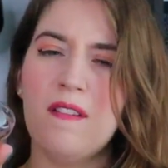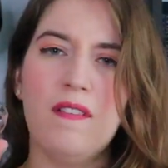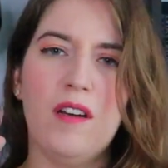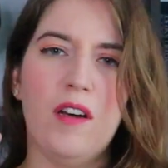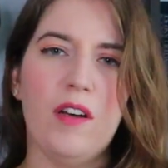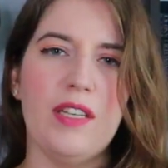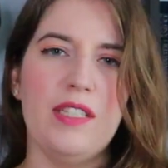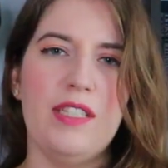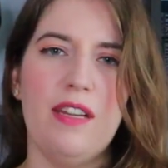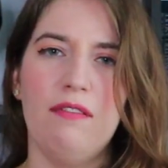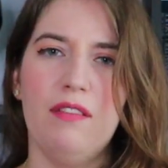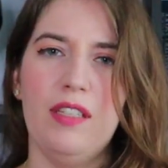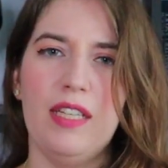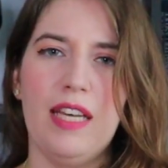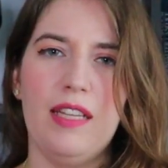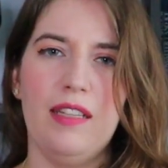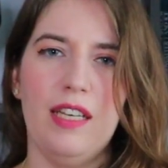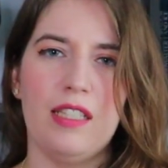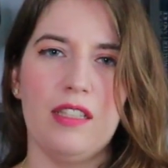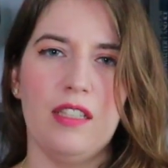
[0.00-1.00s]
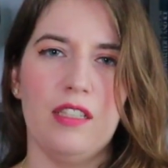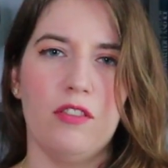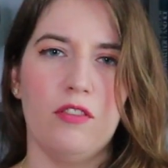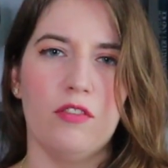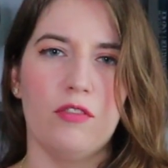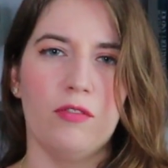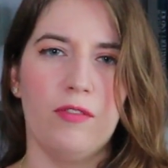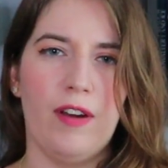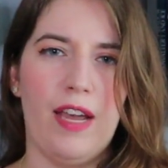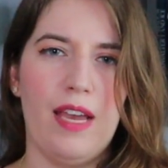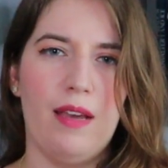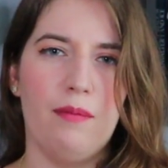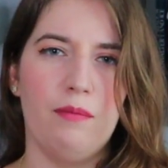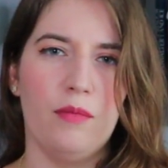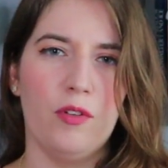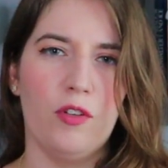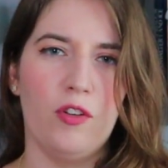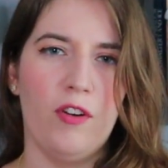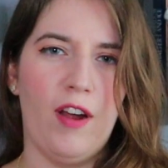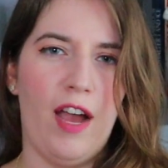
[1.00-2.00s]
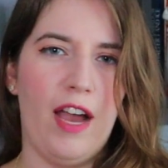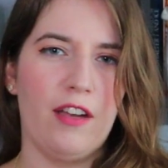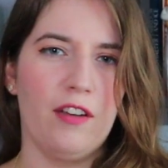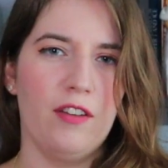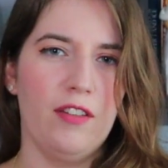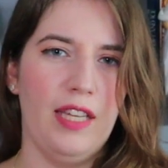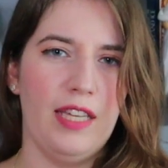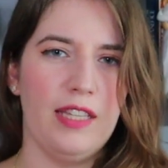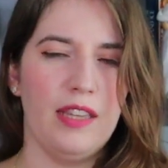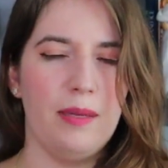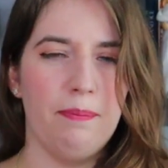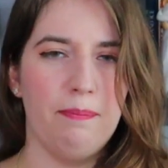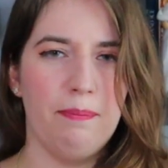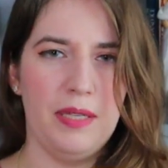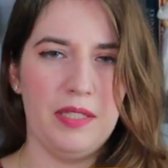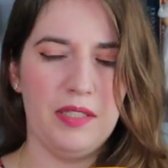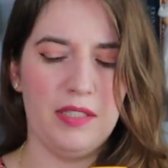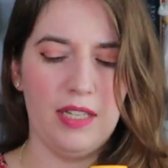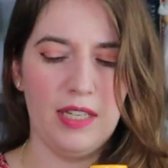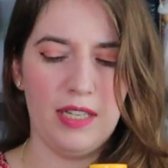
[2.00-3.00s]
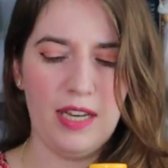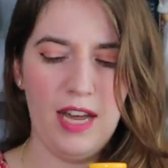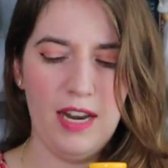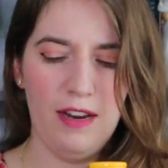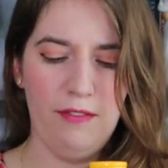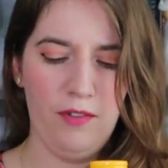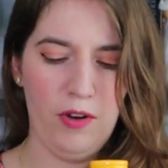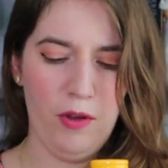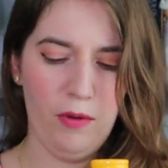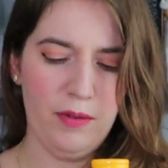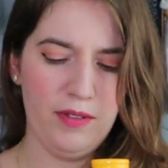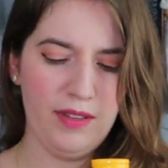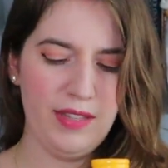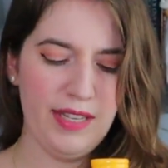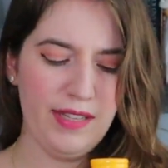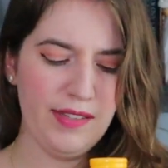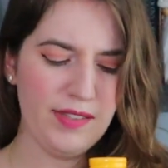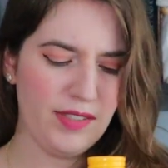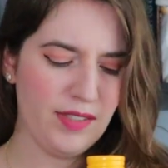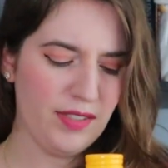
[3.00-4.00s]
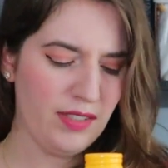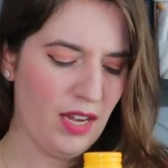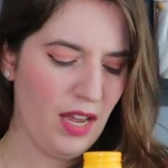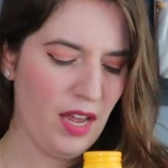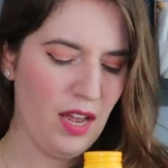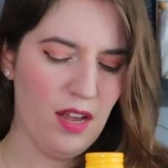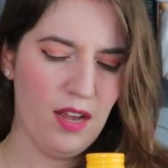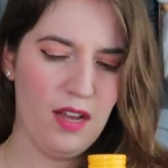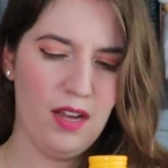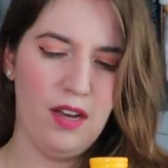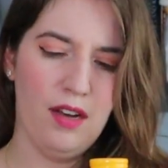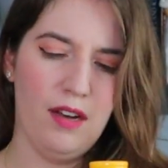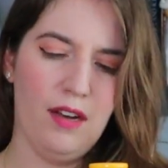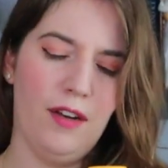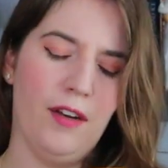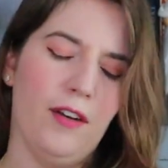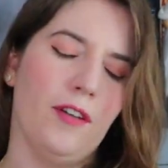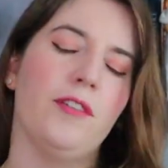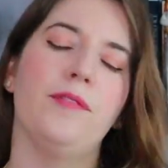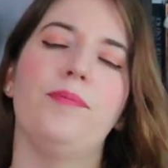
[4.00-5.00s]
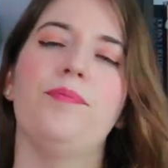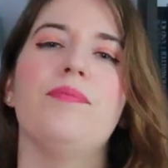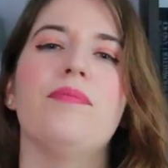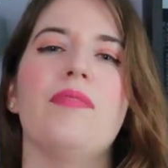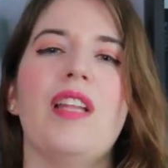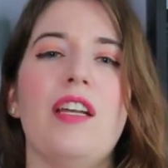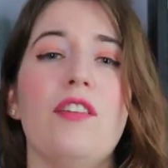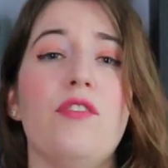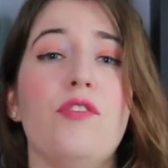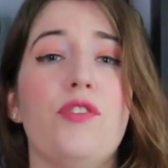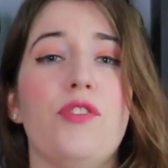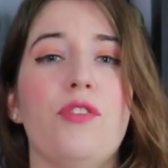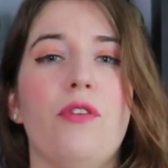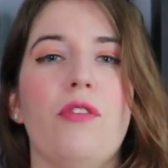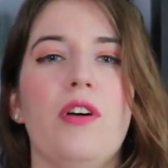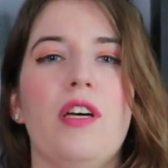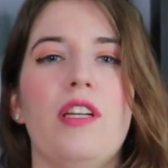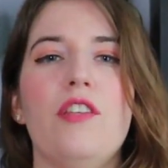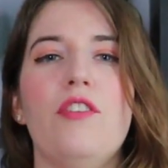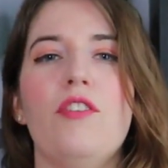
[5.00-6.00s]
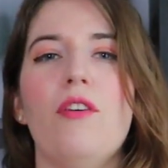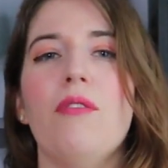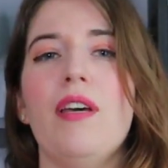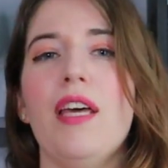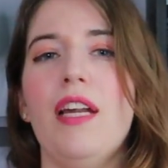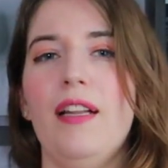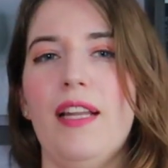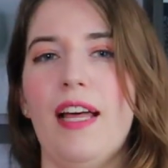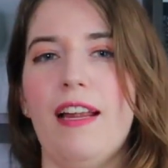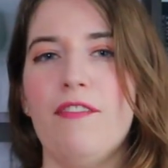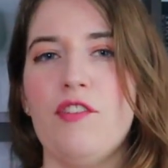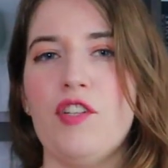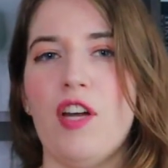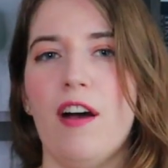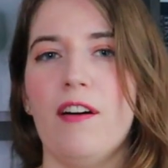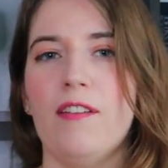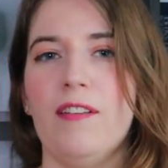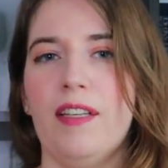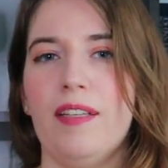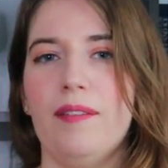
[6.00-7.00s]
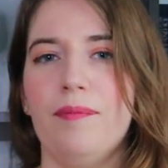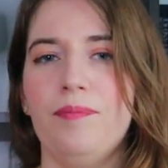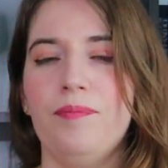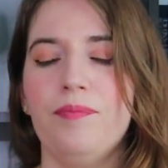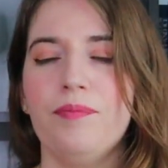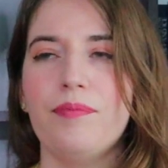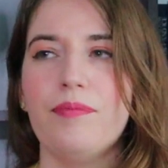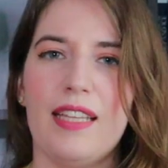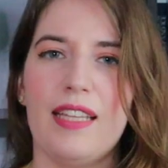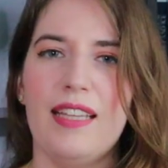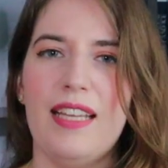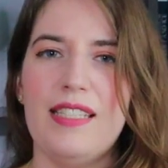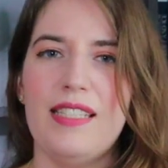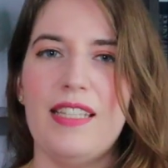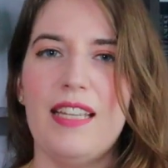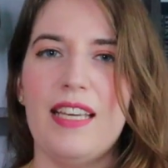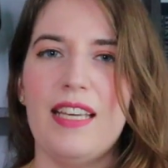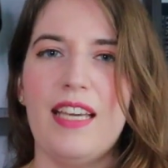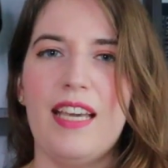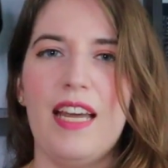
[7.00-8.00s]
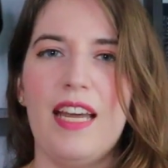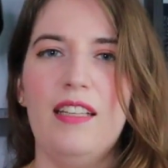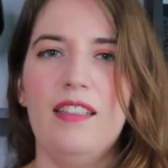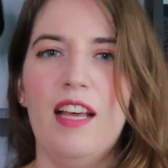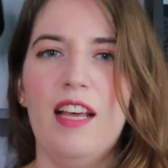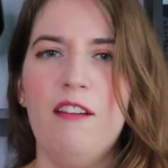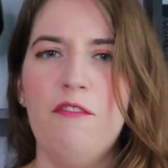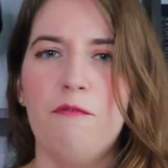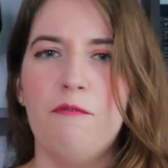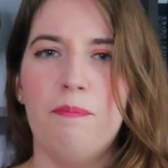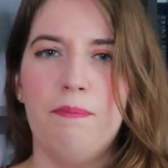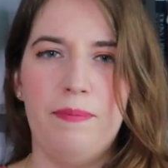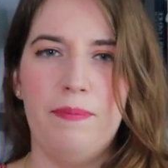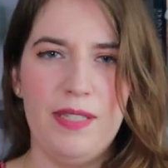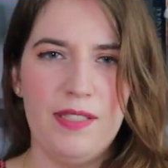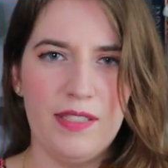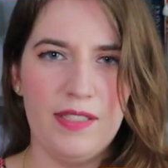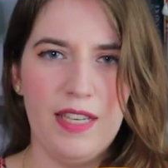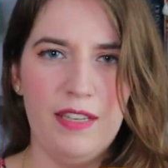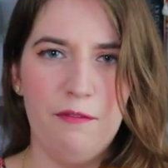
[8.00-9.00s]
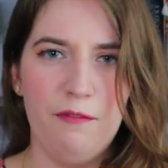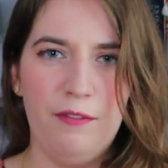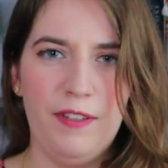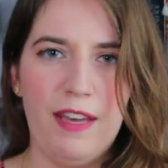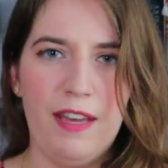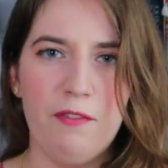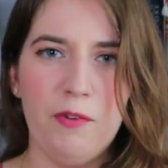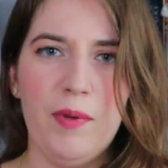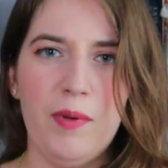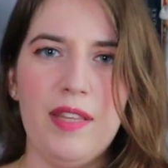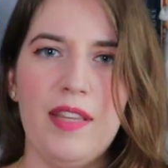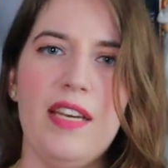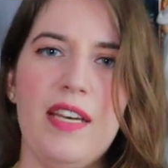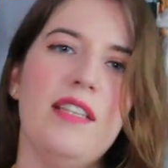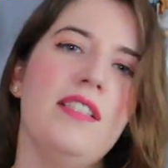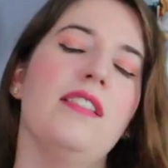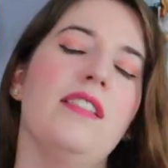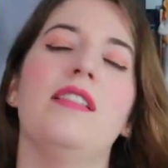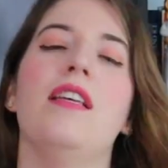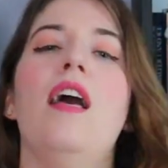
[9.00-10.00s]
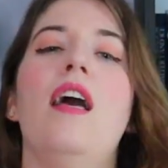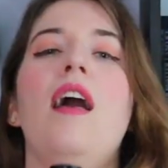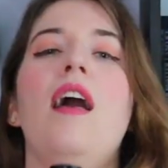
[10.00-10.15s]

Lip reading: Oh, you definitely get like the graham cracker, like the biscuit kind of note in this. Oh, that is so good. You don't get a lot of chocolate. Like, that's the thing, you get a lot of biscuit flavor with this,